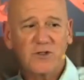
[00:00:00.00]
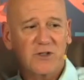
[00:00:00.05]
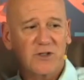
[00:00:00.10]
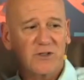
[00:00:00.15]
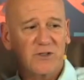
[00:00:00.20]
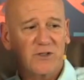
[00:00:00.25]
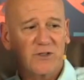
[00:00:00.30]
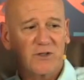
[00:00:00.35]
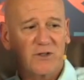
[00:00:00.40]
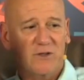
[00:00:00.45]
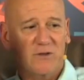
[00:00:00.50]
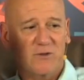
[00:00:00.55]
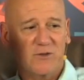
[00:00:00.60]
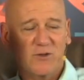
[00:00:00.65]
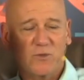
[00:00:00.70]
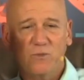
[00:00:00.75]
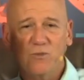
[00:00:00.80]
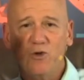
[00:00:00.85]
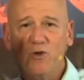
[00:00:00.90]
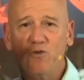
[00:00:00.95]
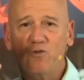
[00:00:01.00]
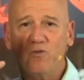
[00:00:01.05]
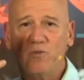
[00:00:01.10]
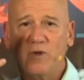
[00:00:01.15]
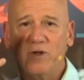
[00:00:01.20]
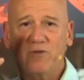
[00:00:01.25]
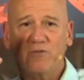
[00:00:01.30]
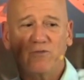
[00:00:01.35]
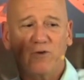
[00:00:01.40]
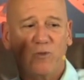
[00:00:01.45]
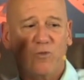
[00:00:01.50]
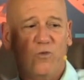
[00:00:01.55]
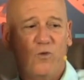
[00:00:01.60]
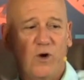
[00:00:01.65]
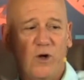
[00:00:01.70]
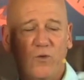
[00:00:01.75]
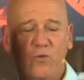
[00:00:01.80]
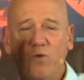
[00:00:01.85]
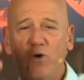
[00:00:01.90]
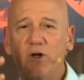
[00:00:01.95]
is this movement from
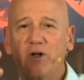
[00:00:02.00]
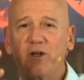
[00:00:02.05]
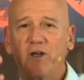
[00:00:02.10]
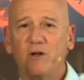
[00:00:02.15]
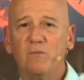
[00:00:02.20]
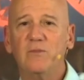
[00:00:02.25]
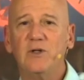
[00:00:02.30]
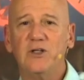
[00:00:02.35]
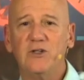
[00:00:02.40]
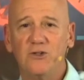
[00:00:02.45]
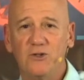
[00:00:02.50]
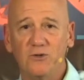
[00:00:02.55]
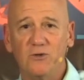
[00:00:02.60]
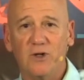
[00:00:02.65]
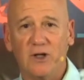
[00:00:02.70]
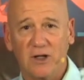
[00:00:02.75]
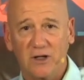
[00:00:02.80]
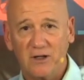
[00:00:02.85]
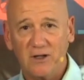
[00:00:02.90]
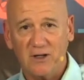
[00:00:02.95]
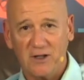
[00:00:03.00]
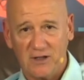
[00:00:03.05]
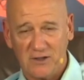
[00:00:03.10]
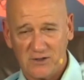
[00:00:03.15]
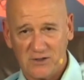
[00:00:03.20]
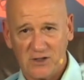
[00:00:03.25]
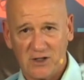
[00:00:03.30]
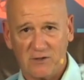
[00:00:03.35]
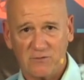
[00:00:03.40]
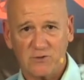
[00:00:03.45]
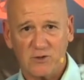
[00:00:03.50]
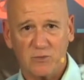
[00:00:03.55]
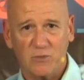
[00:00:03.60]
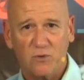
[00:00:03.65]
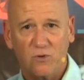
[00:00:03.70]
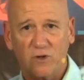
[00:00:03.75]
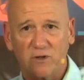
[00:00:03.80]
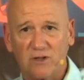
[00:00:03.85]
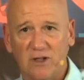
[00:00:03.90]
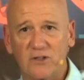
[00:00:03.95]
what one can be doing in
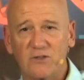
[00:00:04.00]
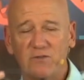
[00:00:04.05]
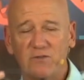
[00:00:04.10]
self-support. That's